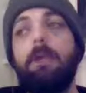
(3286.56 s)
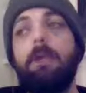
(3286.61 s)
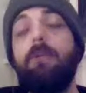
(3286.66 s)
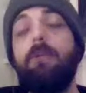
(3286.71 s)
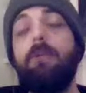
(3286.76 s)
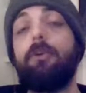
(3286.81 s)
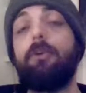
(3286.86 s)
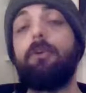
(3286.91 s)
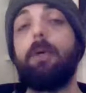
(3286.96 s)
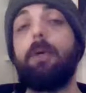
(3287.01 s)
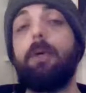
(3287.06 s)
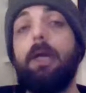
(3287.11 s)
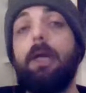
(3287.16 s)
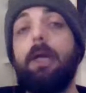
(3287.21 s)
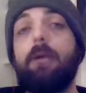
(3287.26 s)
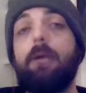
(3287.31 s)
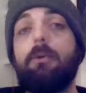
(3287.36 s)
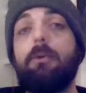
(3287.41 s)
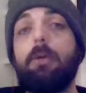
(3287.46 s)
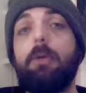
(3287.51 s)
he's a great
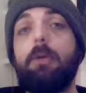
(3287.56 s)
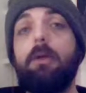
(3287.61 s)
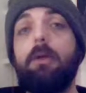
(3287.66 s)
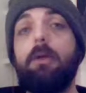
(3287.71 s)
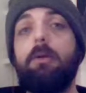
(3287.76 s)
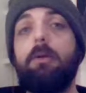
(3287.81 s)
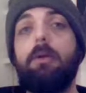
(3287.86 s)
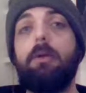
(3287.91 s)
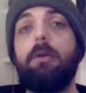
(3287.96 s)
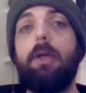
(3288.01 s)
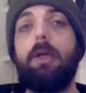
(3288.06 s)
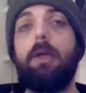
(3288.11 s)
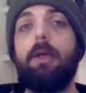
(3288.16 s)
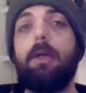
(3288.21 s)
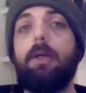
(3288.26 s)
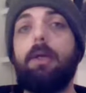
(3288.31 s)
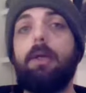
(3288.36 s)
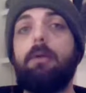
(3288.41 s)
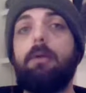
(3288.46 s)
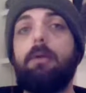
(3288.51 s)
actor, right?
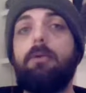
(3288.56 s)
And